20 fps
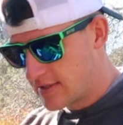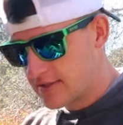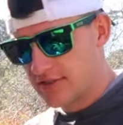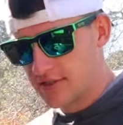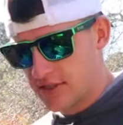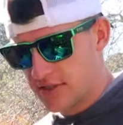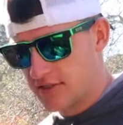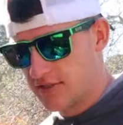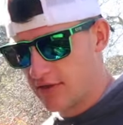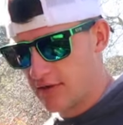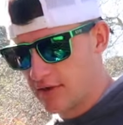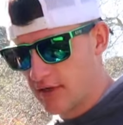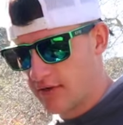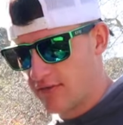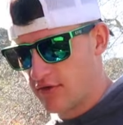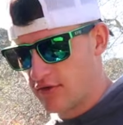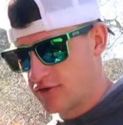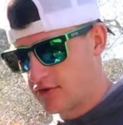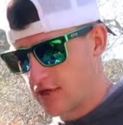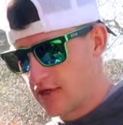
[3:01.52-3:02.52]
I suggest you go
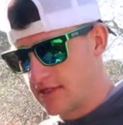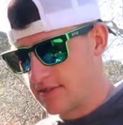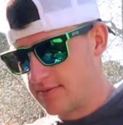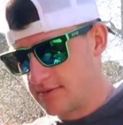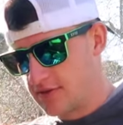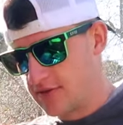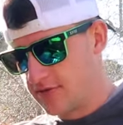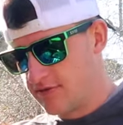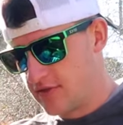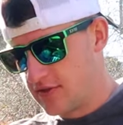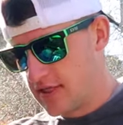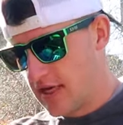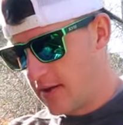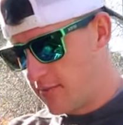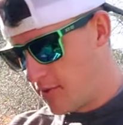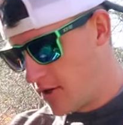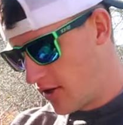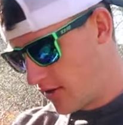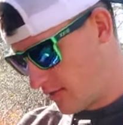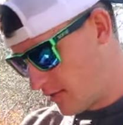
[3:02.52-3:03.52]
give it a try, especially if you tie
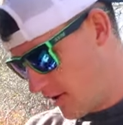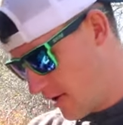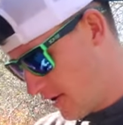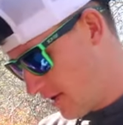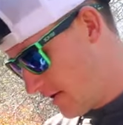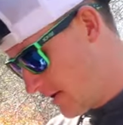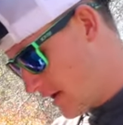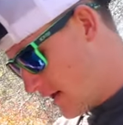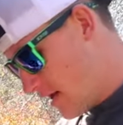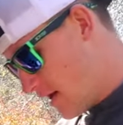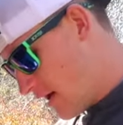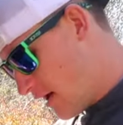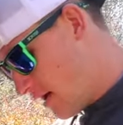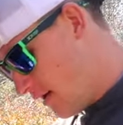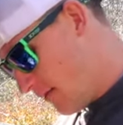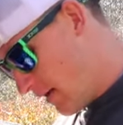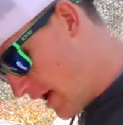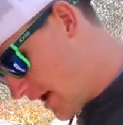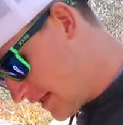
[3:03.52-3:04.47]
a Palomar knot.